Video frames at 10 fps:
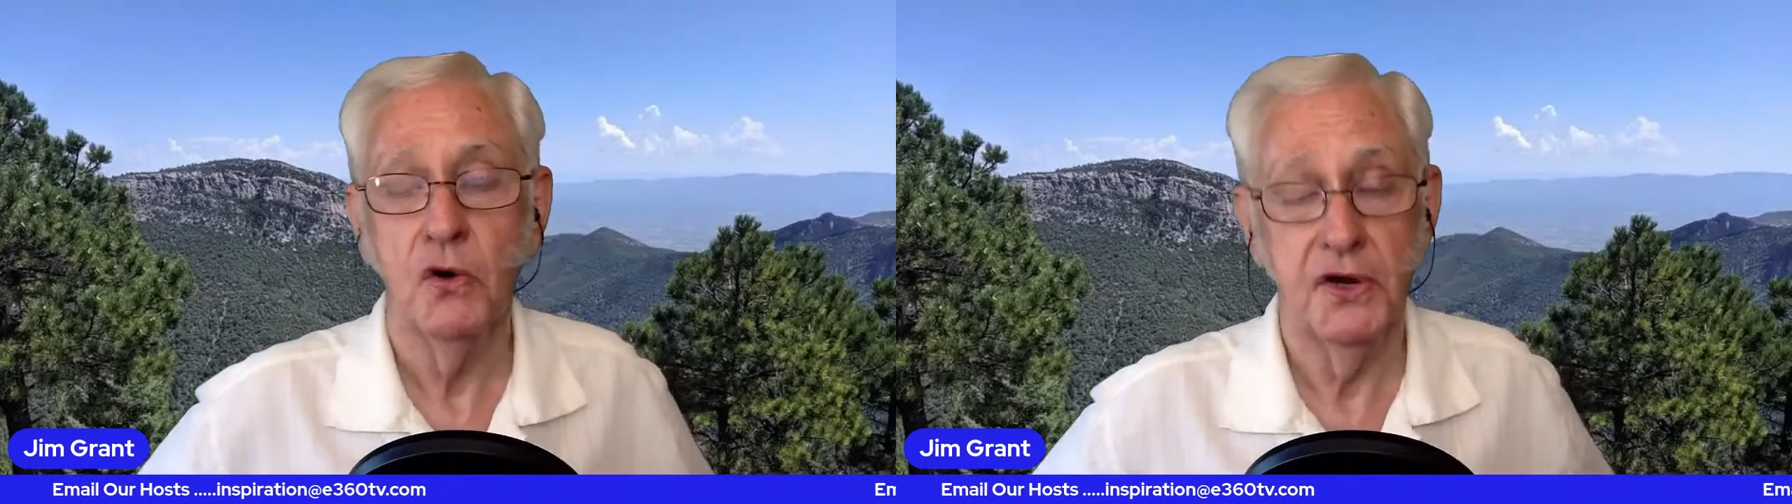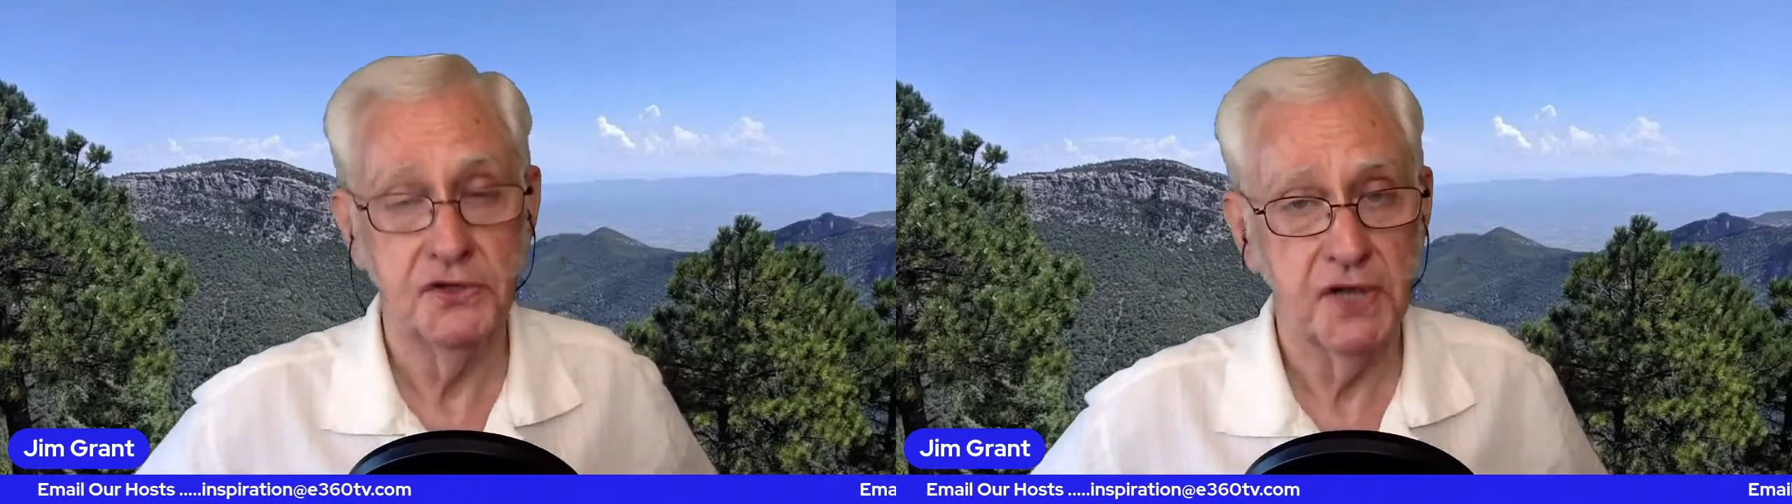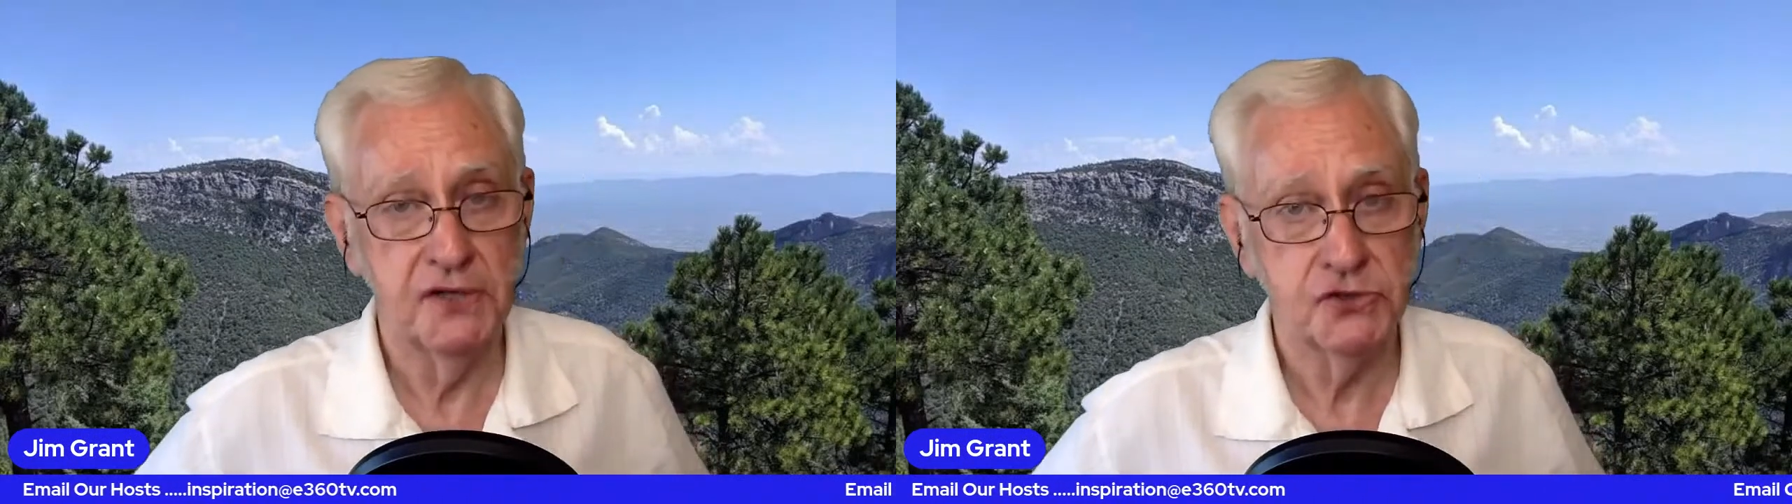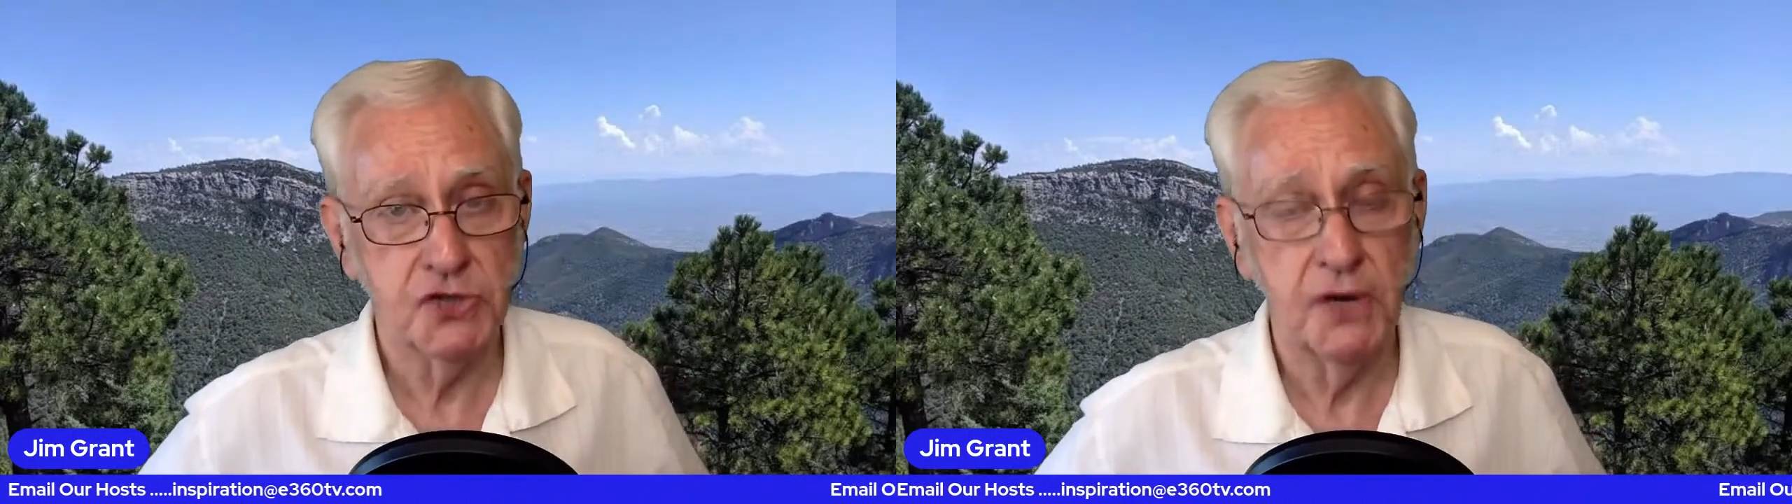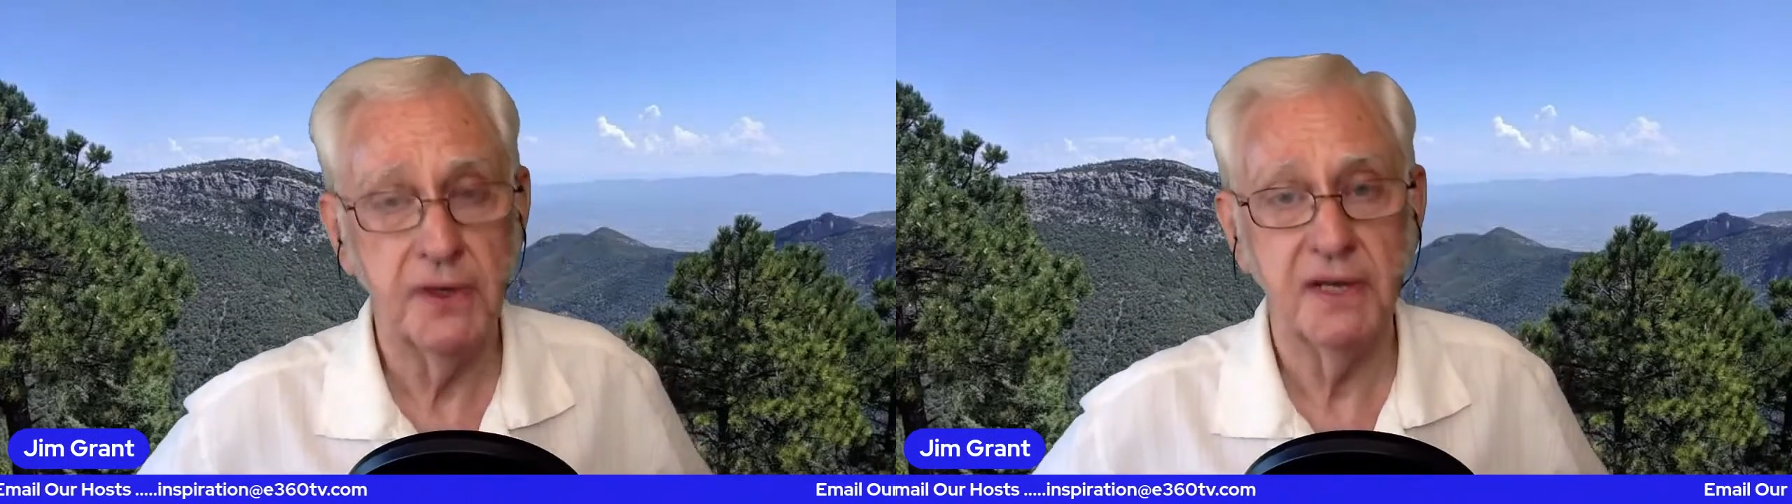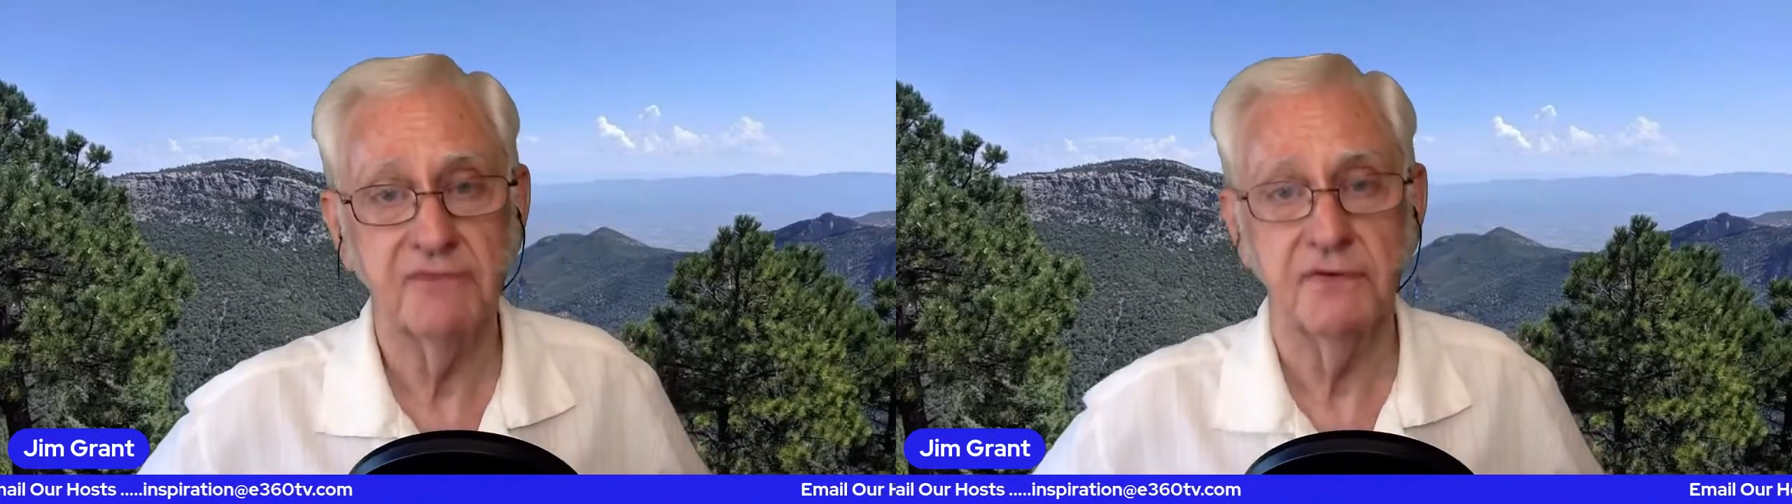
and sharing